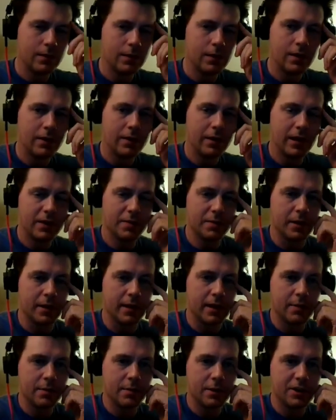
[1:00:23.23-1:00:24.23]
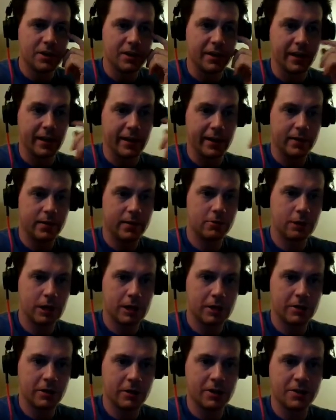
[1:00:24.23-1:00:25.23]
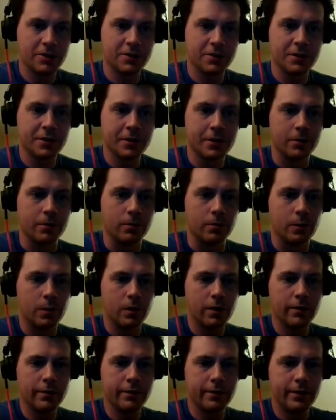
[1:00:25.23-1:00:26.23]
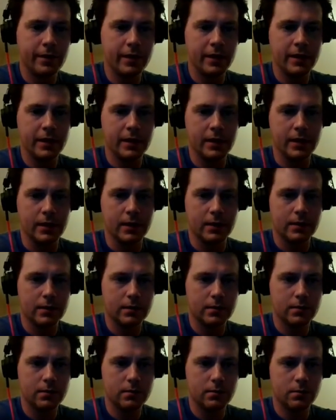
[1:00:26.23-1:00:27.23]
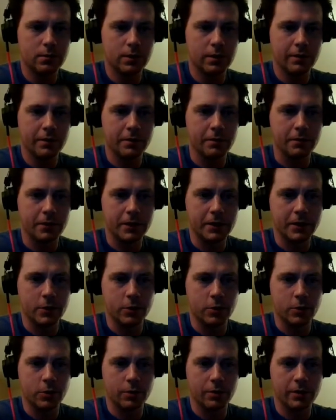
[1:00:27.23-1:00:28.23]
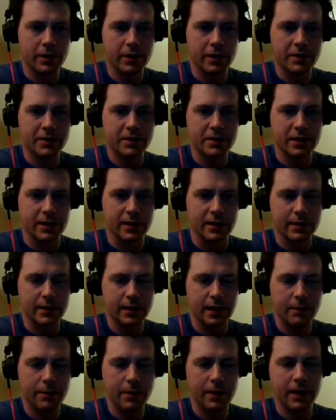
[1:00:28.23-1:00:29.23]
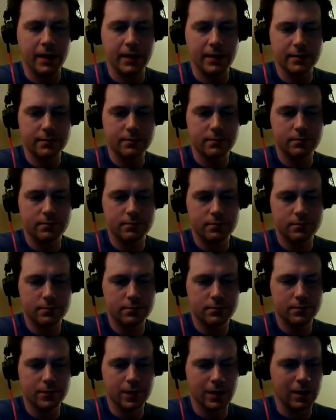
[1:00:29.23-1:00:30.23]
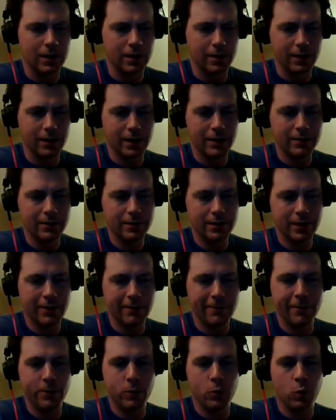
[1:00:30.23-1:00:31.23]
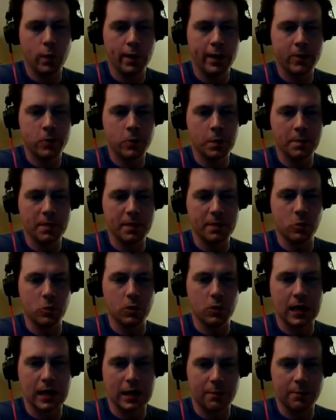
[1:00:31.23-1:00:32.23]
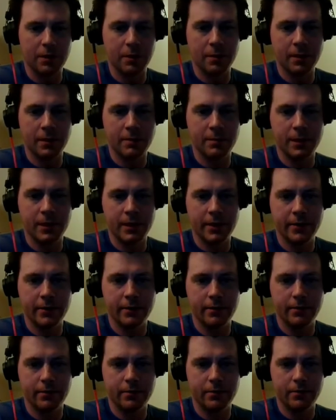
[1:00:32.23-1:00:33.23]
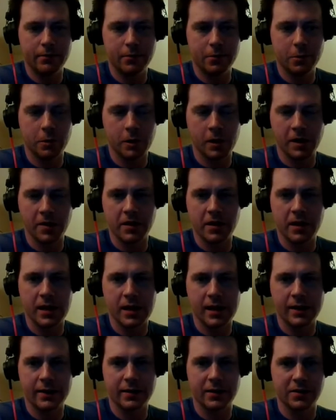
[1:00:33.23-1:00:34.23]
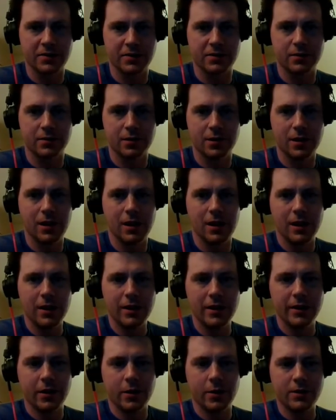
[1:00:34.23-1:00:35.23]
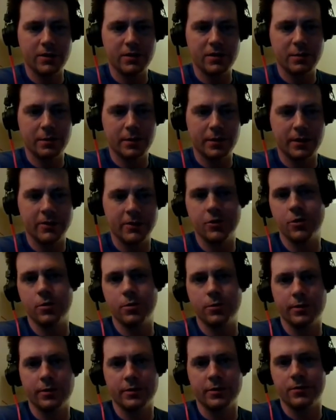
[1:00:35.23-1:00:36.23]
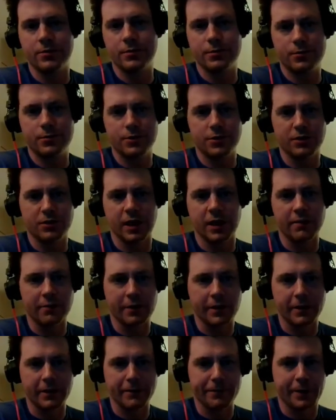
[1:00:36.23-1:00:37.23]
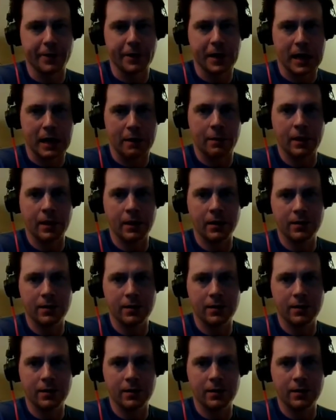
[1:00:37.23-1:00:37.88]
Thanks, buddy. I appreciate that. And congratulations to you. One of the really cool things that I feel weird when people compliment me or anything on it, because, you know, it's something I do is just kind of like a fun hobby.